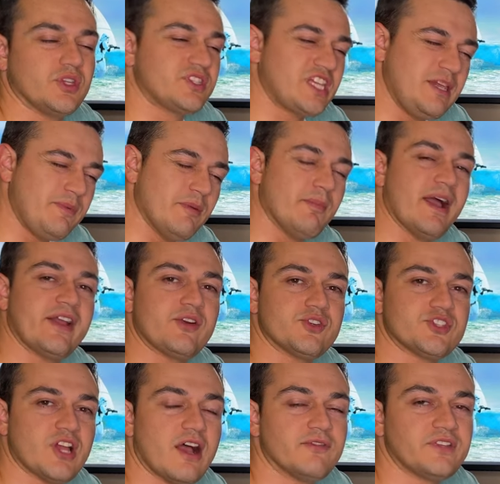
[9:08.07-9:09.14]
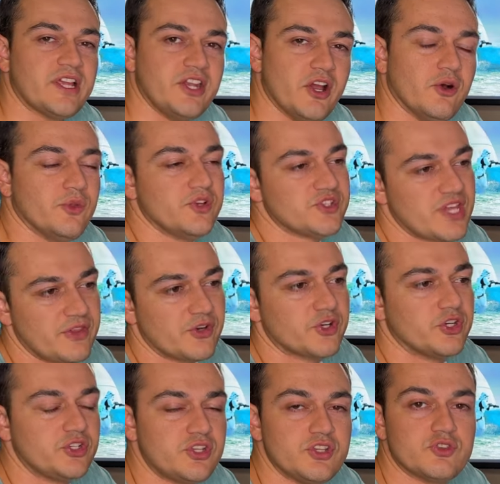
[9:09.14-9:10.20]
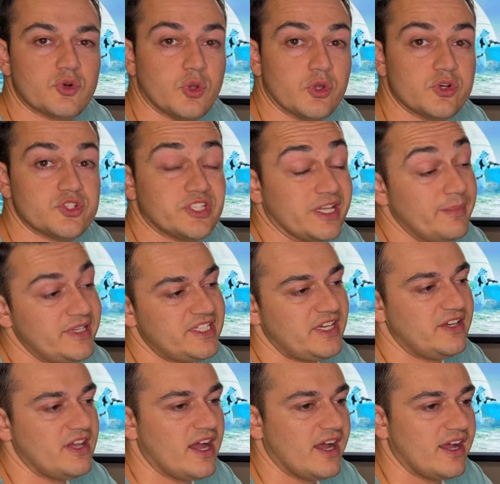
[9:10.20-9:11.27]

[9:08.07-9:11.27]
Let's keep it Microsoft. I know there's other good controllers, limited